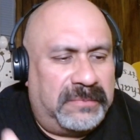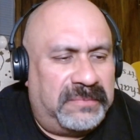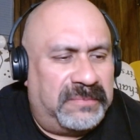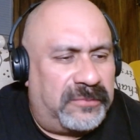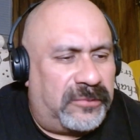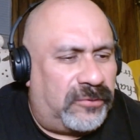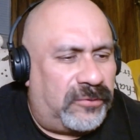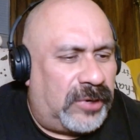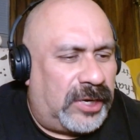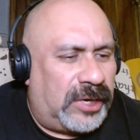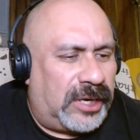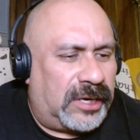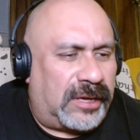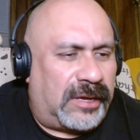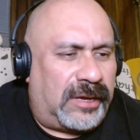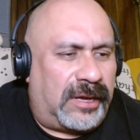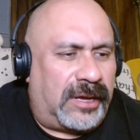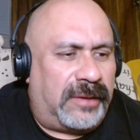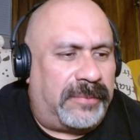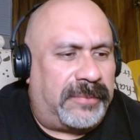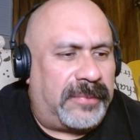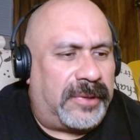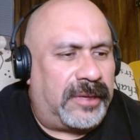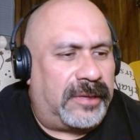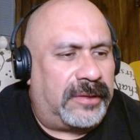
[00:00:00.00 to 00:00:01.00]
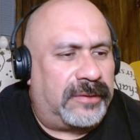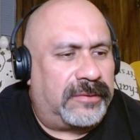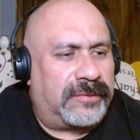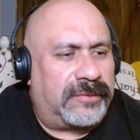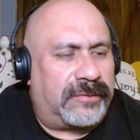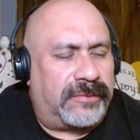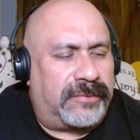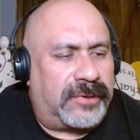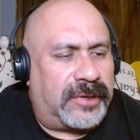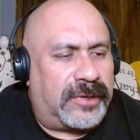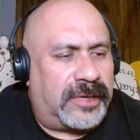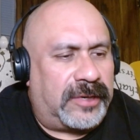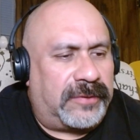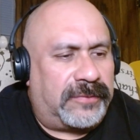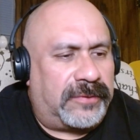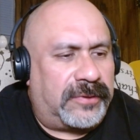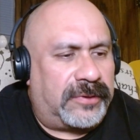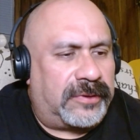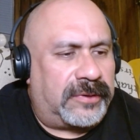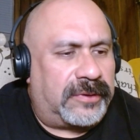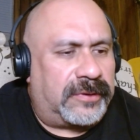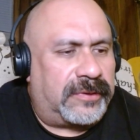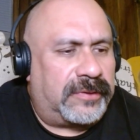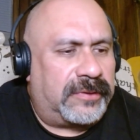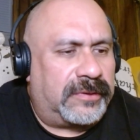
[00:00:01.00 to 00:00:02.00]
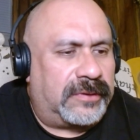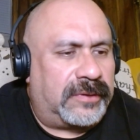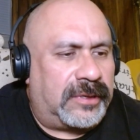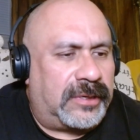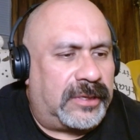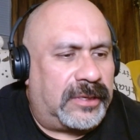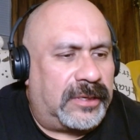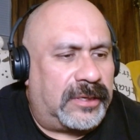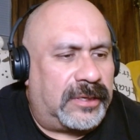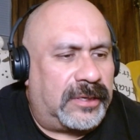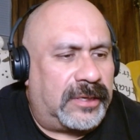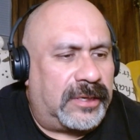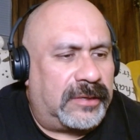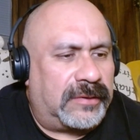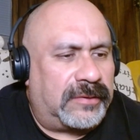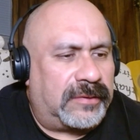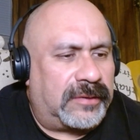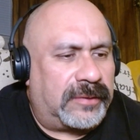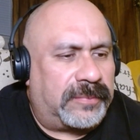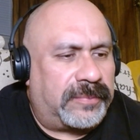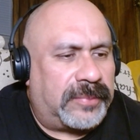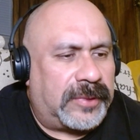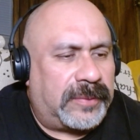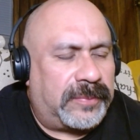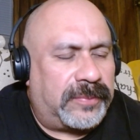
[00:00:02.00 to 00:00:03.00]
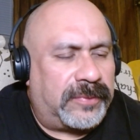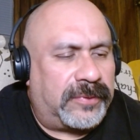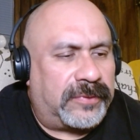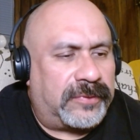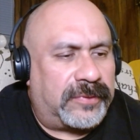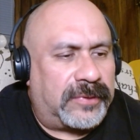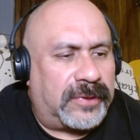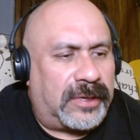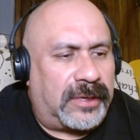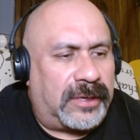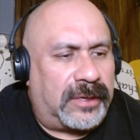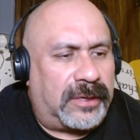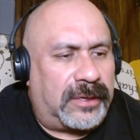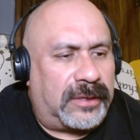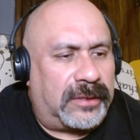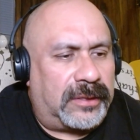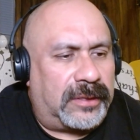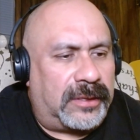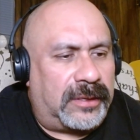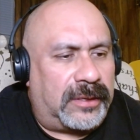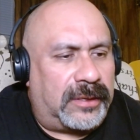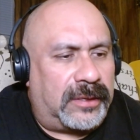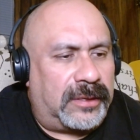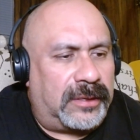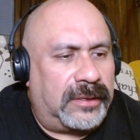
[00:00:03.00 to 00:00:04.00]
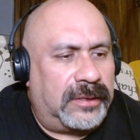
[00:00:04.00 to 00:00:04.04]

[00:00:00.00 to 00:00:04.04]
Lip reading: read comments or whatever, just, and I see people say that,